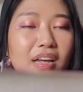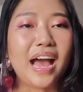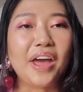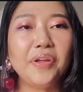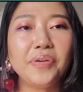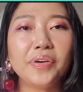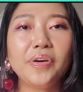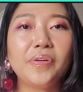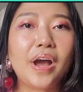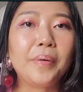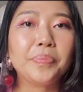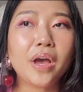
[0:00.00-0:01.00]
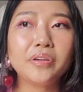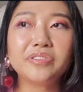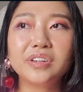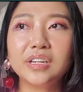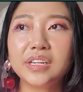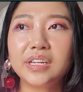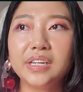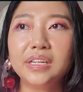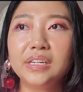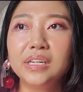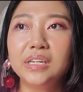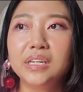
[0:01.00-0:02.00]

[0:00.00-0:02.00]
I don't know, I'm not really